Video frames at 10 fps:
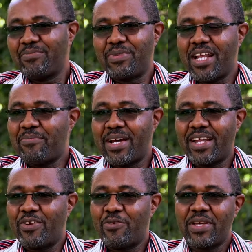bila
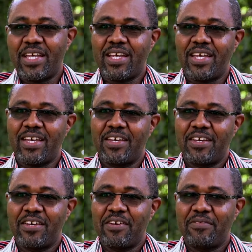maneno mingi,
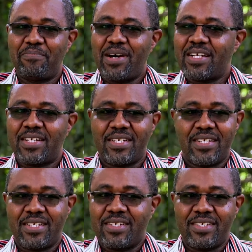but
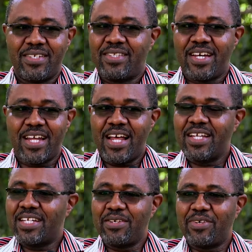the
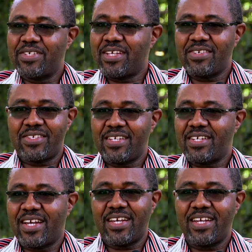reality was I was just
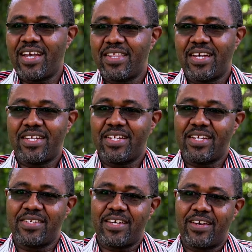like any other
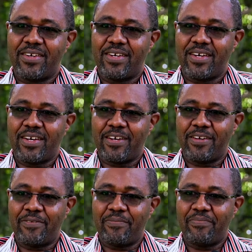teenager
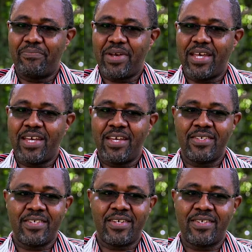my
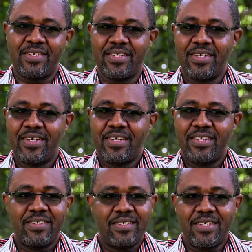age, and
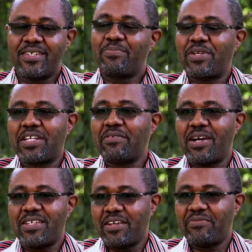did pretty
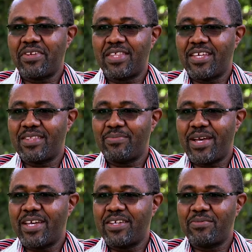much everything my
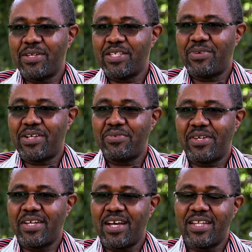age mates were
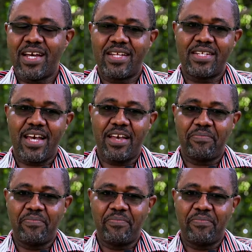doing at that time.